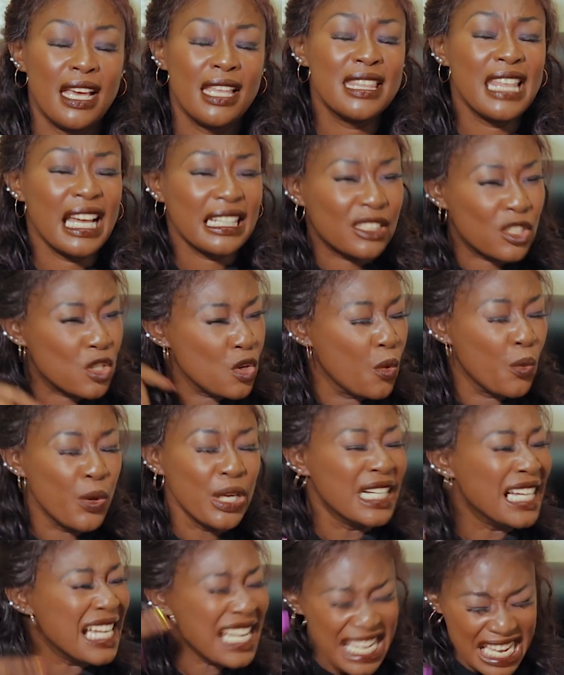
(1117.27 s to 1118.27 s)
That you
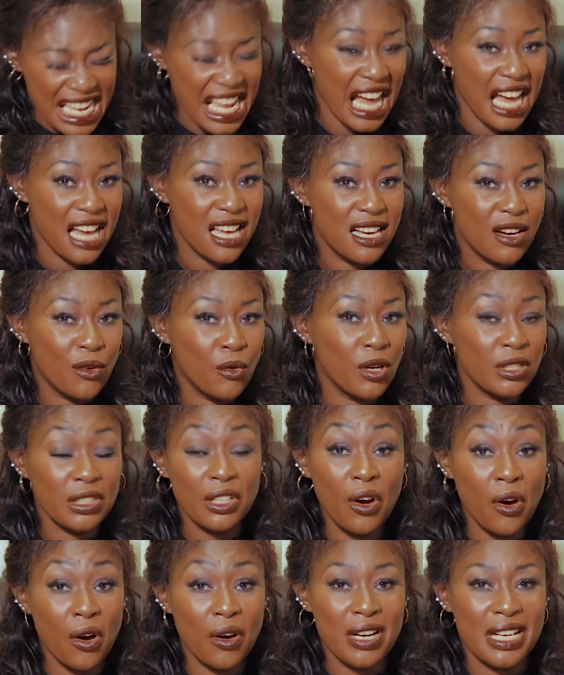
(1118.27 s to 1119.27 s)
will hear
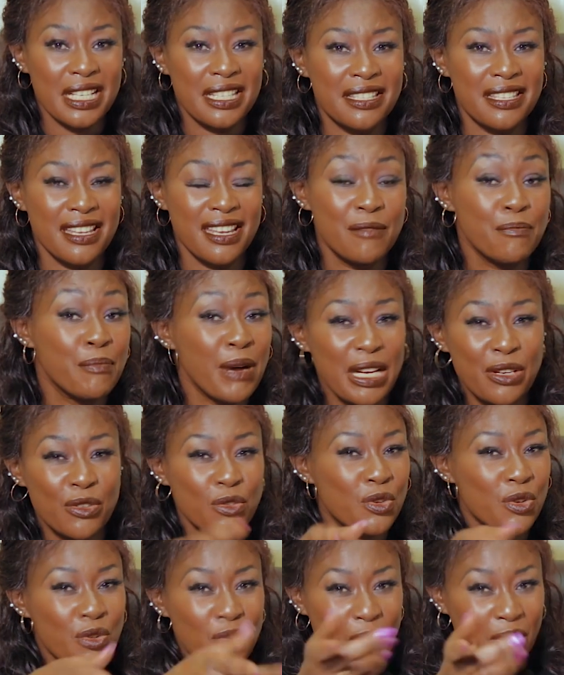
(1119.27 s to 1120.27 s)
what God is saying, but
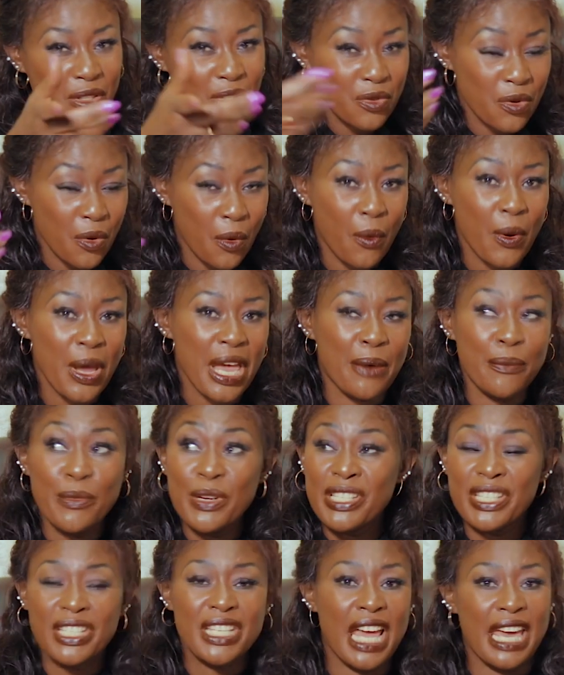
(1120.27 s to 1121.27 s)
you do not know where,
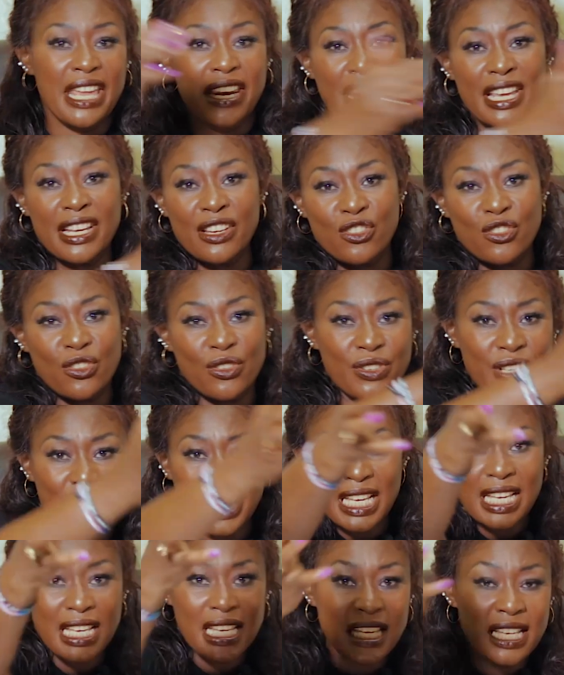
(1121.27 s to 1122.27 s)
which
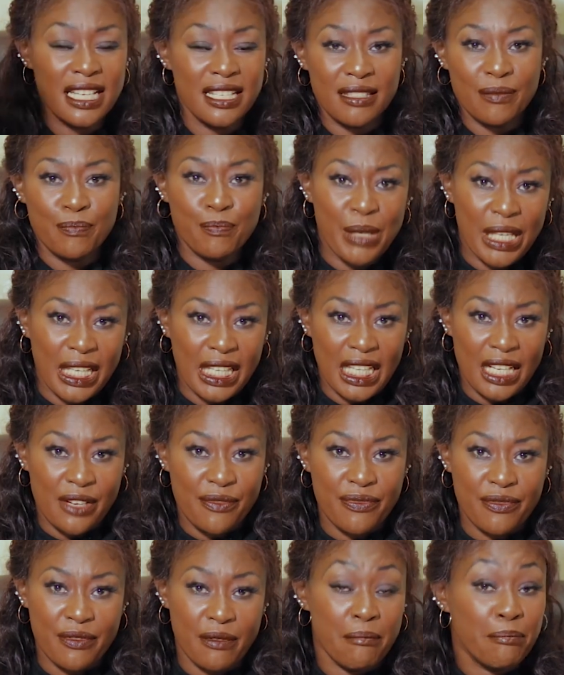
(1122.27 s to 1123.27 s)
direction he's
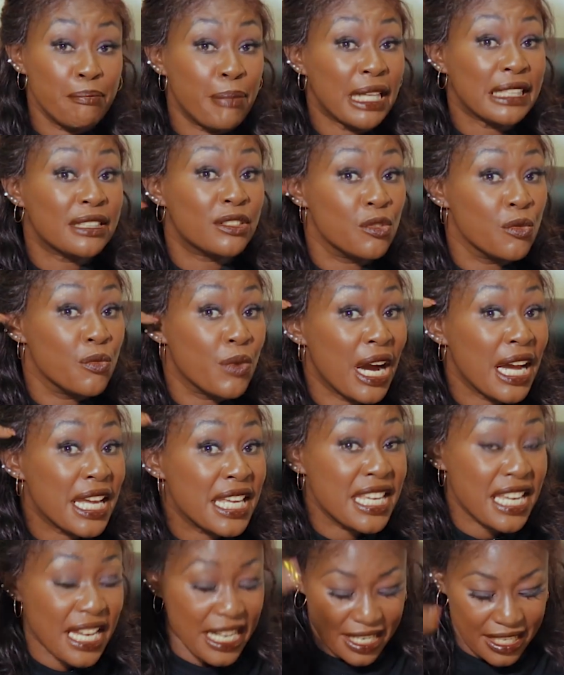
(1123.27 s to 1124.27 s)
speaking from, but you are
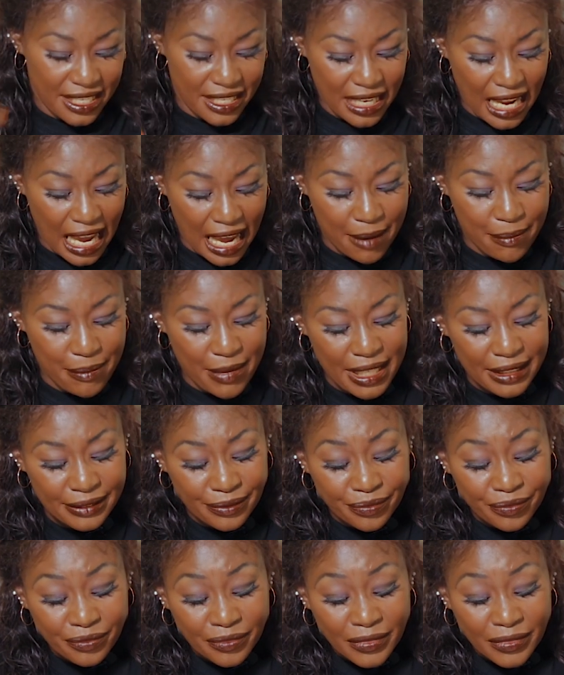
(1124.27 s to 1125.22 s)
hearing. Amen.